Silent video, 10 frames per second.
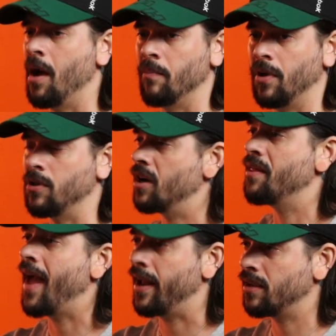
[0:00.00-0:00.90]
Um, a lot
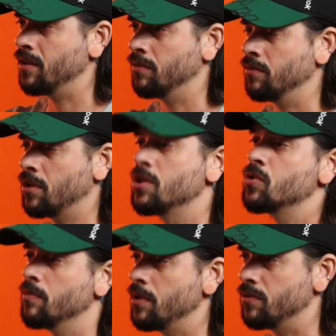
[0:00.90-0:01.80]
of that can
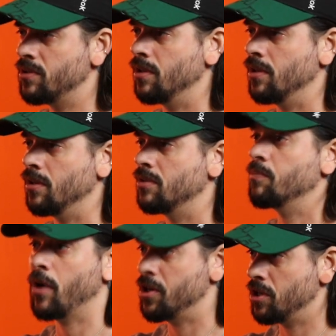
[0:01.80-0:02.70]
contribute to
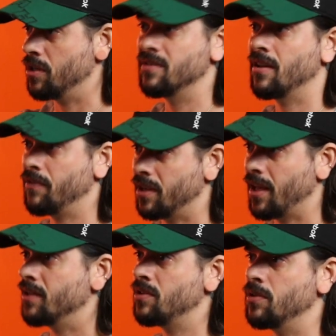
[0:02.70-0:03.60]
depression and stuff like
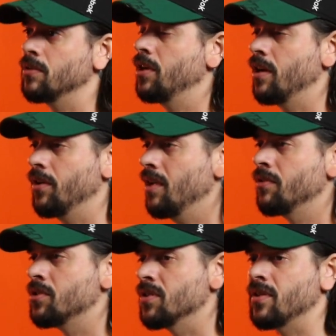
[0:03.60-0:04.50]
that too. Yeah. You know,
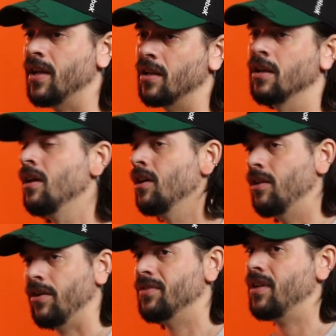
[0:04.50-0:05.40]
even just like
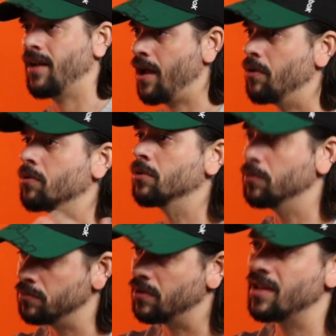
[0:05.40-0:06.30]
you know saying how gluten